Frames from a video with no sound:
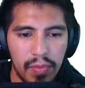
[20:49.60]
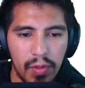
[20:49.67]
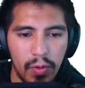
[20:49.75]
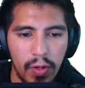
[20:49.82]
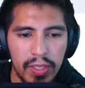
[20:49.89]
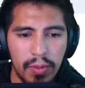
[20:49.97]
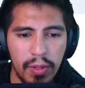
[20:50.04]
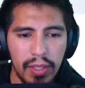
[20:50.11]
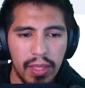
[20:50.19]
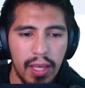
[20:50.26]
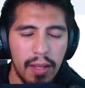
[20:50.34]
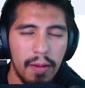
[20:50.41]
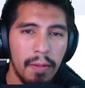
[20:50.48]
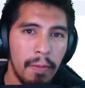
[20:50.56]
Or something like
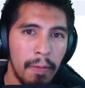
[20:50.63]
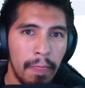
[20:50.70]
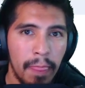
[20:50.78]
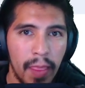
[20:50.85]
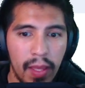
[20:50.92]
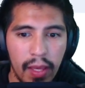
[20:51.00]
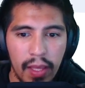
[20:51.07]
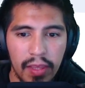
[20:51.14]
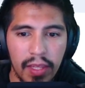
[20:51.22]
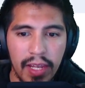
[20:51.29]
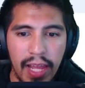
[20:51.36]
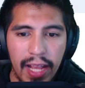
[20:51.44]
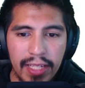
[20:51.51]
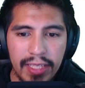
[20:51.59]
that. The
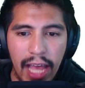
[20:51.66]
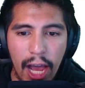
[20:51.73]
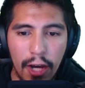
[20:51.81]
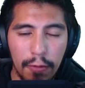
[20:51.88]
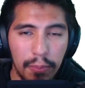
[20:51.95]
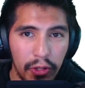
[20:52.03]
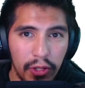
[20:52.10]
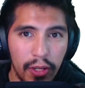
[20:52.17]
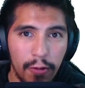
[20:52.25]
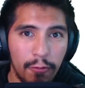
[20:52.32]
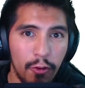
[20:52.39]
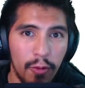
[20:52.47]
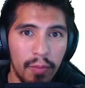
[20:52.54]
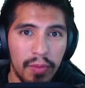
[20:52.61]
next output
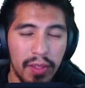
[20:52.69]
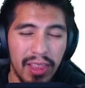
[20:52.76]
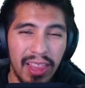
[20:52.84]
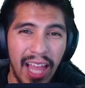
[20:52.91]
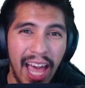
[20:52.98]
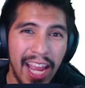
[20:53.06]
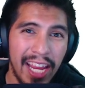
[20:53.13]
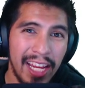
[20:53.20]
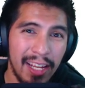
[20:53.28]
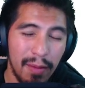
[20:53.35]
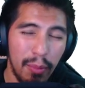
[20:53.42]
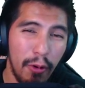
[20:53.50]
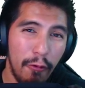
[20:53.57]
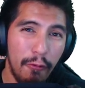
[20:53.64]
from the line
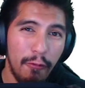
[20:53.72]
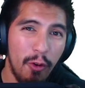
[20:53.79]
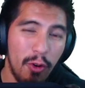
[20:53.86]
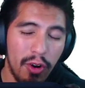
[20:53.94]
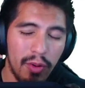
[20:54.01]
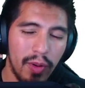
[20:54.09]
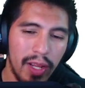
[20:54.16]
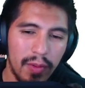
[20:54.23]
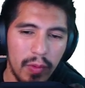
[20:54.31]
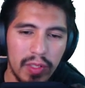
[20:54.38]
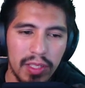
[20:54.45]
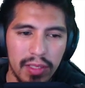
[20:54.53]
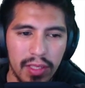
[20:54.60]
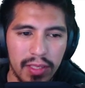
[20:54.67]
before, right, which
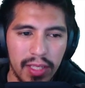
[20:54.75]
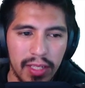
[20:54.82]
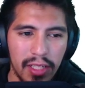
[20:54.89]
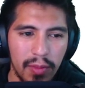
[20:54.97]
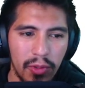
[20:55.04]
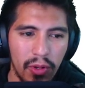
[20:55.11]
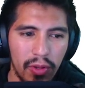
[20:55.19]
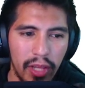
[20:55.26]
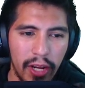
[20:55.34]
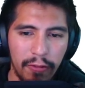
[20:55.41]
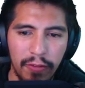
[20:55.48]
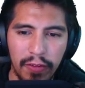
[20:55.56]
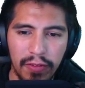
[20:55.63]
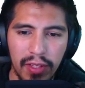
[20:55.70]
is the set W on line
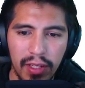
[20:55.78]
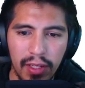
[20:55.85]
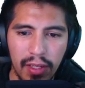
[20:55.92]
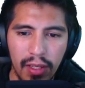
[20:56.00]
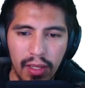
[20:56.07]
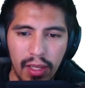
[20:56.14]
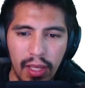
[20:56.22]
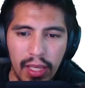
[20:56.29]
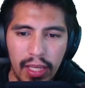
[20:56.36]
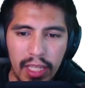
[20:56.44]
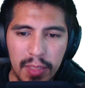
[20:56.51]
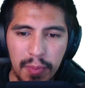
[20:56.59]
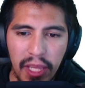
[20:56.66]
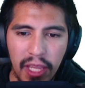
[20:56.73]
50,
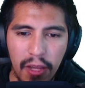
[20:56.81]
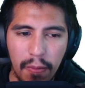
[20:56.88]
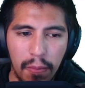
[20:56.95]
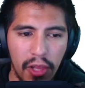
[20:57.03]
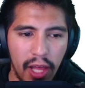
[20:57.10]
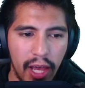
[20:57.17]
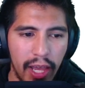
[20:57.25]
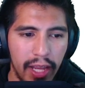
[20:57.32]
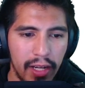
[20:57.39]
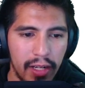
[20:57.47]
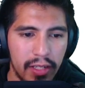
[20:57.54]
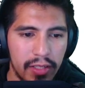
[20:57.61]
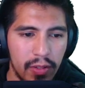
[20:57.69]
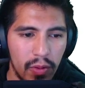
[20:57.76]
is being
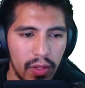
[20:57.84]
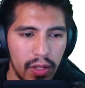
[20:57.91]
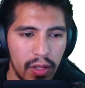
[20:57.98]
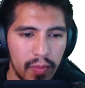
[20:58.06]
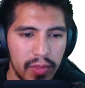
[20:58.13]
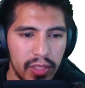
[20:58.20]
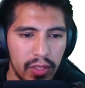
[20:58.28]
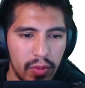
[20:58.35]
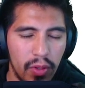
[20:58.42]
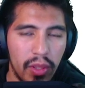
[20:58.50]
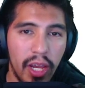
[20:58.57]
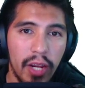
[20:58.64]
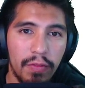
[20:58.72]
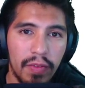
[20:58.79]
applied to the num2 on
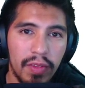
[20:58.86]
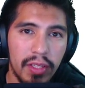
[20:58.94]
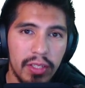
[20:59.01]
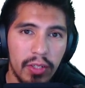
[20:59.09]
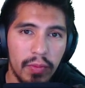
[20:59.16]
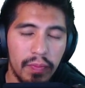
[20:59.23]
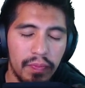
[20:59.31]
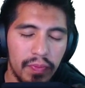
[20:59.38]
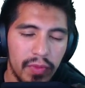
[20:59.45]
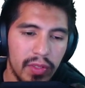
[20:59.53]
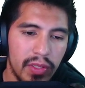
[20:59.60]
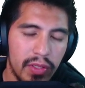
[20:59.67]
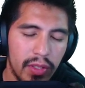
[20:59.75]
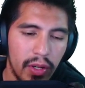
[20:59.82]
line 52.
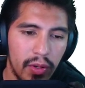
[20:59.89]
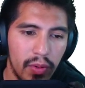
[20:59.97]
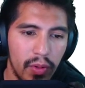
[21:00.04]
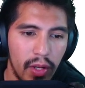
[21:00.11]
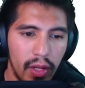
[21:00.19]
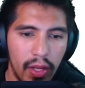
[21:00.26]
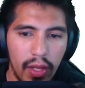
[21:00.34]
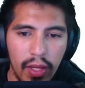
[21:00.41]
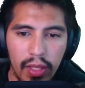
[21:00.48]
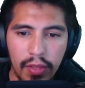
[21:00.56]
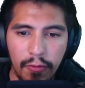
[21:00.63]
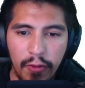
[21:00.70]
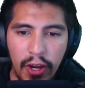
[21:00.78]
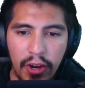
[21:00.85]
So the
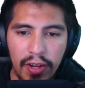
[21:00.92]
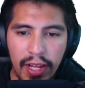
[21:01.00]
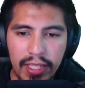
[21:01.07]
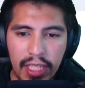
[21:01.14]
very next